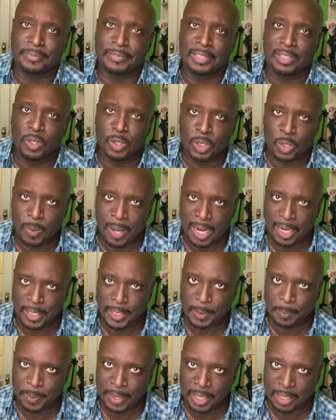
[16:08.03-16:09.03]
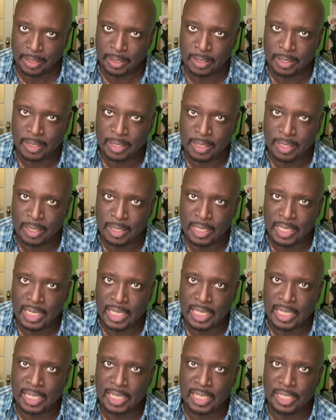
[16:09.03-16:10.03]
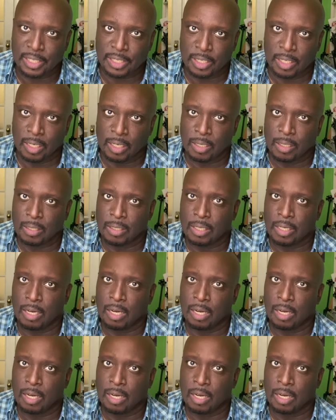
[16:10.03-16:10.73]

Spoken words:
low quality paint, either